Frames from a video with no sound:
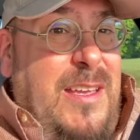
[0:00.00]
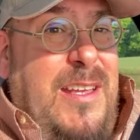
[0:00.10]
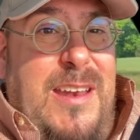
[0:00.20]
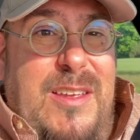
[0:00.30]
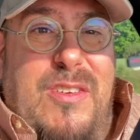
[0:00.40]

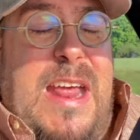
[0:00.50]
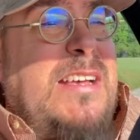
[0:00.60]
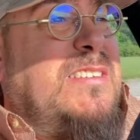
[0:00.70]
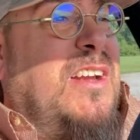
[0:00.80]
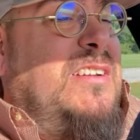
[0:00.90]
And even
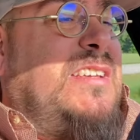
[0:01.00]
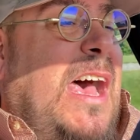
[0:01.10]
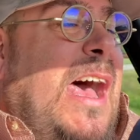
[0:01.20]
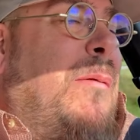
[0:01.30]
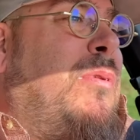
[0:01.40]
has it on
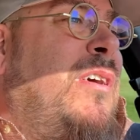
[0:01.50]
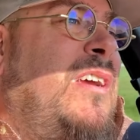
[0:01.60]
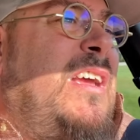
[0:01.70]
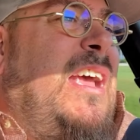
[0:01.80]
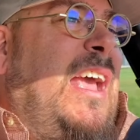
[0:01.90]
top.
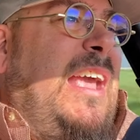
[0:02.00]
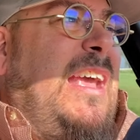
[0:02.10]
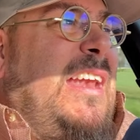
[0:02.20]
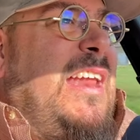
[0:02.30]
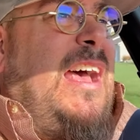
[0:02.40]

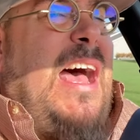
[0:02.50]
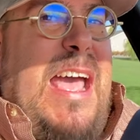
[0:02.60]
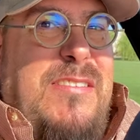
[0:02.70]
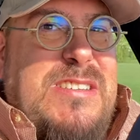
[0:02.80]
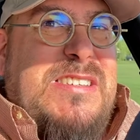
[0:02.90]
And uh, I
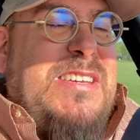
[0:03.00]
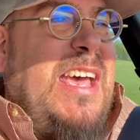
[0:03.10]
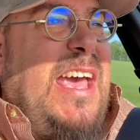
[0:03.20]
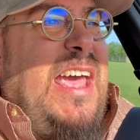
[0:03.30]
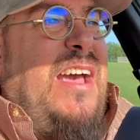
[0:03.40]
have to
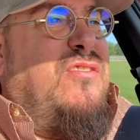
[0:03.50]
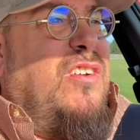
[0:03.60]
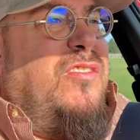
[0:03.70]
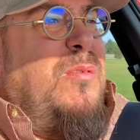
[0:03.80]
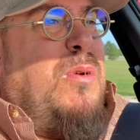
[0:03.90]
say, I've
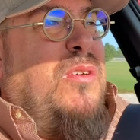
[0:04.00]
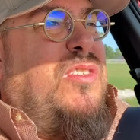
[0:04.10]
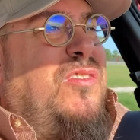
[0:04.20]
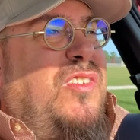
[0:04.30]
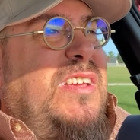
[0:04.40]
driven both
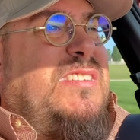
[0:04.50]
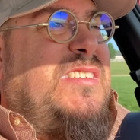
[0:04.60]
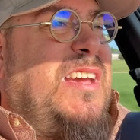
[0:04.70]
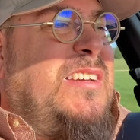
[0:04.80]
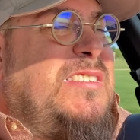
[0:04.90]
the
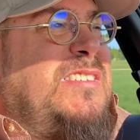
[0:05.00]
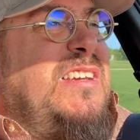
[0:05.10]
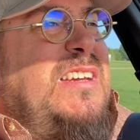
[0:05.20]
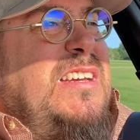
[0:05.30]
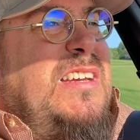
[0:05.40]

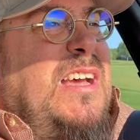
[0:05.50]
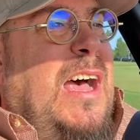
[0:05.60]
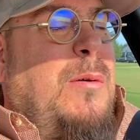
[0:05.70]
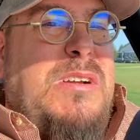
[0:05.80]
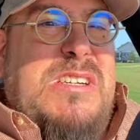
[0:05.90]
V6,
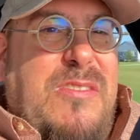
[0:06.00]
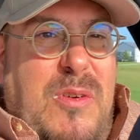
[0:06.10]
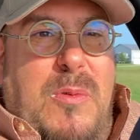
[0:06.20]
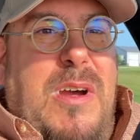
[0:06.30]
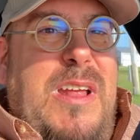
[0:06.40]
uh, which
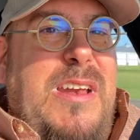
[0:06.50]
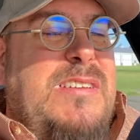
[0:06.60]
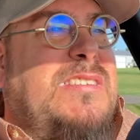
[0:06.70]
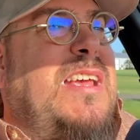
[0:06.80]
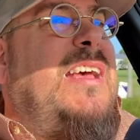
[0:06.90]
everyone
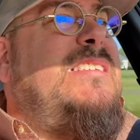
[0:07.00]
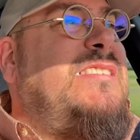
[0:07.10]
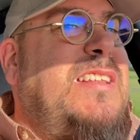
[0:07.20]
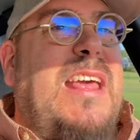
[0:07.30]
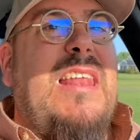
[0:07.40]

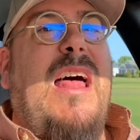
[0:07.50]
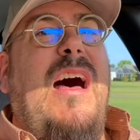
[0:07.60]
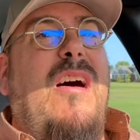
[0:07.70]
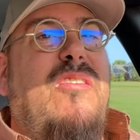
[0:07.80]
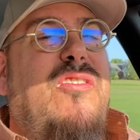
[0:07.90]
says they
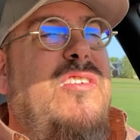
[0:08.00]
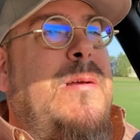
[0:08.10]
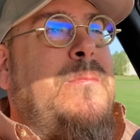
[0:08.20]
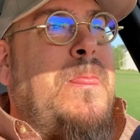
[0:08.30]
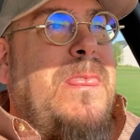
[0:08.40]
love,
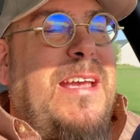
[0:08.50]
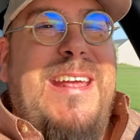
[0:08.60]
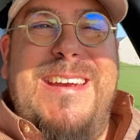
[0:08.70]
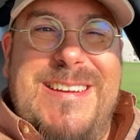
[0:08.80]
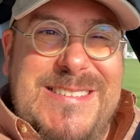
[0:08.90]
and
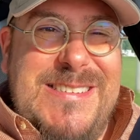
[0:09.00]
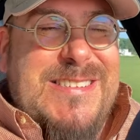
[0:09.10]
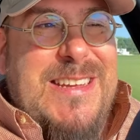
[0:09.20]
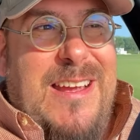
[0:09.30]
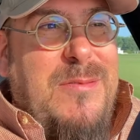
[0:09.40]
it doesn't
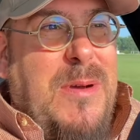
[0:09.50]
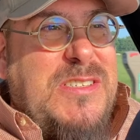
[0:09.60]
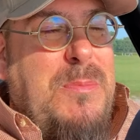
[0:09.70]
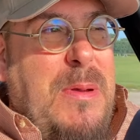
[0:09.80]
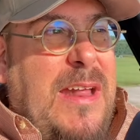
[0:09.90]
sound
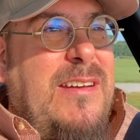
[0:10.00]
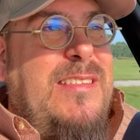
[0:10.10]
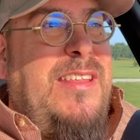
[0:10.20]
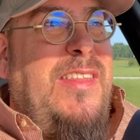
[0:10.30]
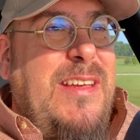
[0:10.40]
much better
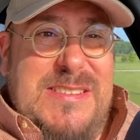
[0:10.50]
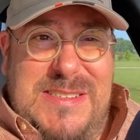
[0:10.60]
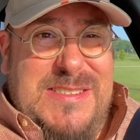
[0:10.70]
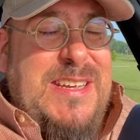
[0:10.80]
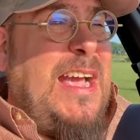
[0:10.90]
than this.
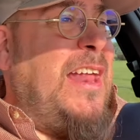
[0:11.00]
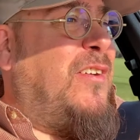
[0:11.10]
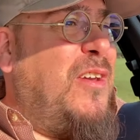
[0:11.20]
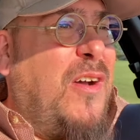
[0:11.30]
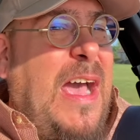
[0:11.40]
This thing, I
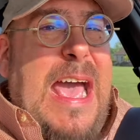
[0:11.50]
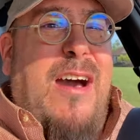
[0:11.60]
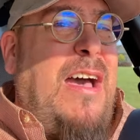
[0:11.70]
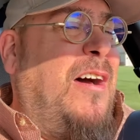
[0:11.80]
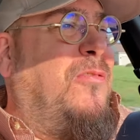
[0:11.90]
don't know
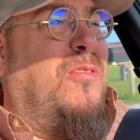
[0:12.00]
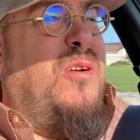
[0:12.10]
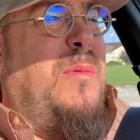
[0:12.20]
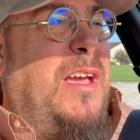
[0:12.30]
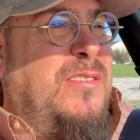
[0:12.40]
how Alfa
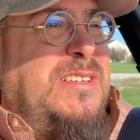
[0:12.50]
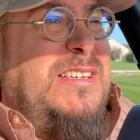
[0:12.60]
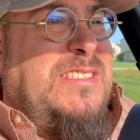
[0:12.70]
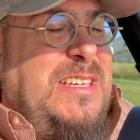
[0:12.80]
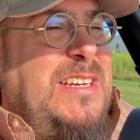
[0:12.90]
Romeo
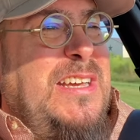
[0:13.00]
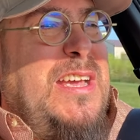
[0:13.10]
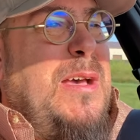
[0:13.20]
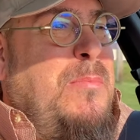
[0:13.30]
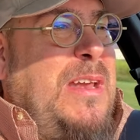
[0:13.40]
does it,
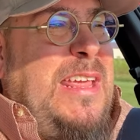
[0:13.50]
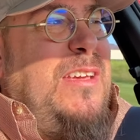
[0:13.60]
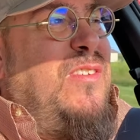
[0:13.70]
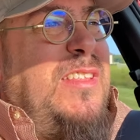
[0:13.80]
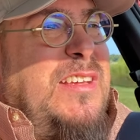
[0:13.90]
but
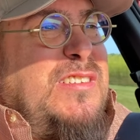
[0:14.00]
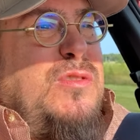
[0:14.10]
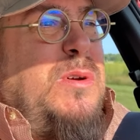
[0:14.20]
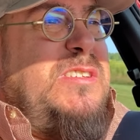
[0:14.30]
even this twin